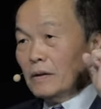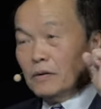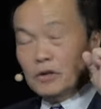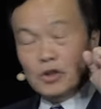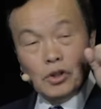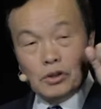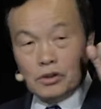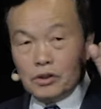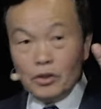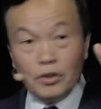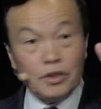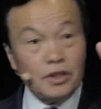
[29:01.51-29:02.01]

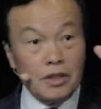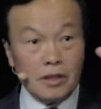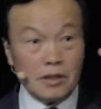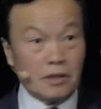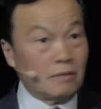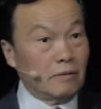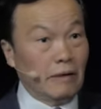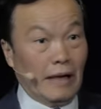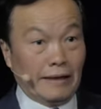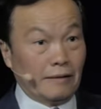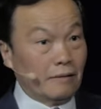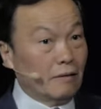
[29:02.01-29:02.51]
You
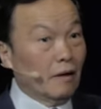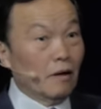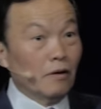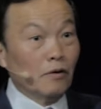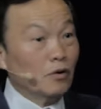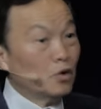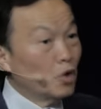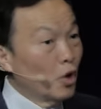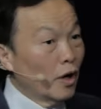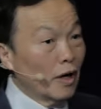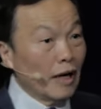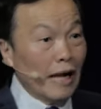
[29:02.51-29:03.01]
just like,
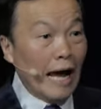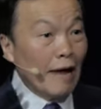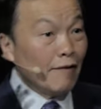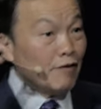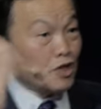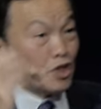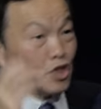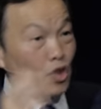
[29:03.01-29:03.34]
your life is